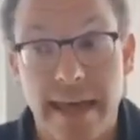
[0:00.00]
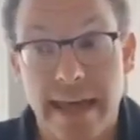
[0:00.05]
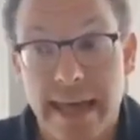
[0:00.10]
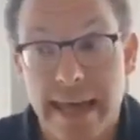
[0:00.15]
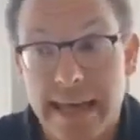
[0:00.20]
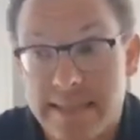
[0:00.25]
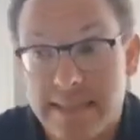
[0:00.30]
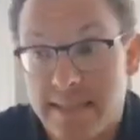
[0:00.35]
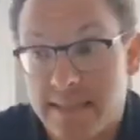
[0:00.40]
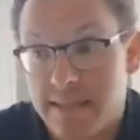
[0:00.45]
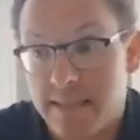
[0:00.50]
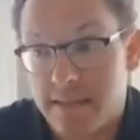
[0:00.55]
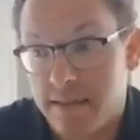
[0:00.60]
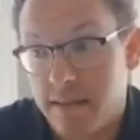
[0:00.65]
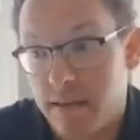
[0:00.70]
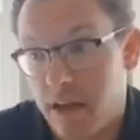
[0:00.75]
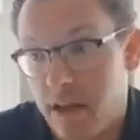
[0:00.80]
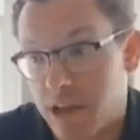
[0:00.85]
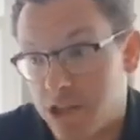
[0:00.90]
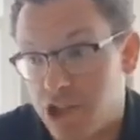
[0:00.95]
it's
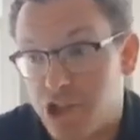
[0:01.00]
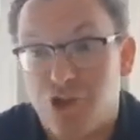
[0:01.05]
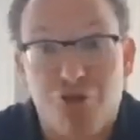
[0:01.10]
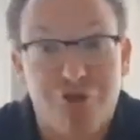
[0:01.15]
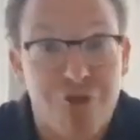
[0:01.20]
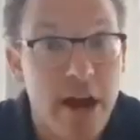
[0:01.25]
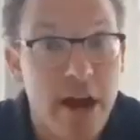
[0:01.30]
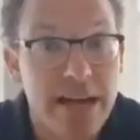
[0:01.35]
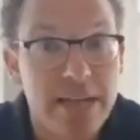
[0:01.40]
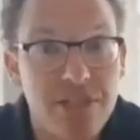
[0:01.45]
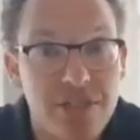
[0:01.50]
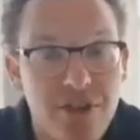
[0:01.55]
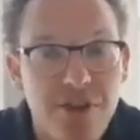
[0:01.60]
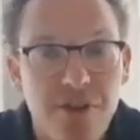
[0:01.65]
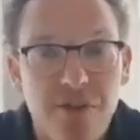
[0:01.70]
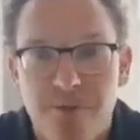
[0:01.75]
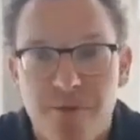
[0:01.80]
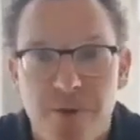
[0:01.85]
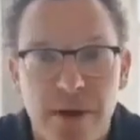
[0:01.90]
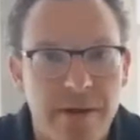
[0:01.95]
a
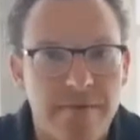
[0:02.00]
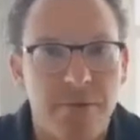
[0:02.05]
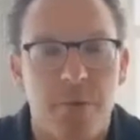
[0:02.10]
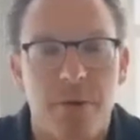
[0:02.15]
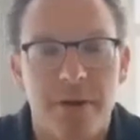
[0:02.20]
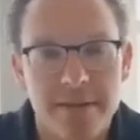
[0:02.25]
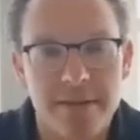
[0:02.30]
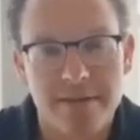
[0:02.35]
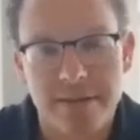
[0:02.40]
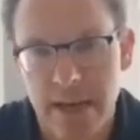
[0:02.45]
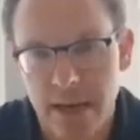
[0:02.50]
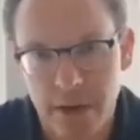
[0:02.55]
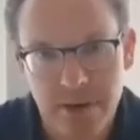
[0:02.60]
stretch for everyone to say,